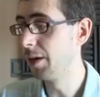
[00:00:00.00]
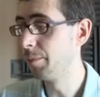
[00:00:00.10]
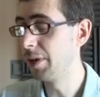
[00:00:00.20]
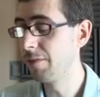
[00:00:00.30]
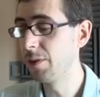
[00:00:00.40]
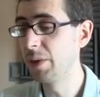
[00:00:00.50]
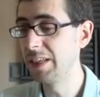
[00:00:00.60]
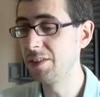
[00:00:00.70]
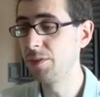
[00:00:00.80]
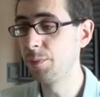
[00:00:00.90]
Um, but if you
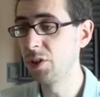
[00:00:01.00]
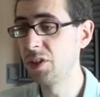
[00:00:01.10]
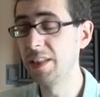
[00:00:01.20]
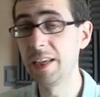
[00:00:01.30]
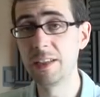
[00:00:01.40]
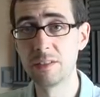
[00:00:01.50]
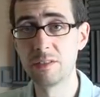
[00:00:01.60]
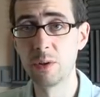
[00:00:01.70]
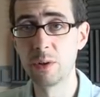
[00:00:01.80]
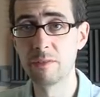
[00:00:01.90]
want a distribution that isn't
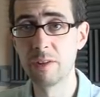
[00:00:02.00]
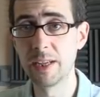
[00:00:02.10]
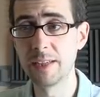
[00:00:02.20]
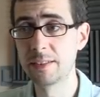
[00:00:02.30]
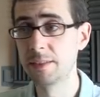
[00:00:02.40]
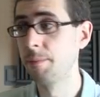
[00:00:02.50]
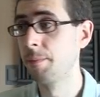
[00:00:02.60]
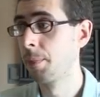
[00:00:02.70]
rolling release,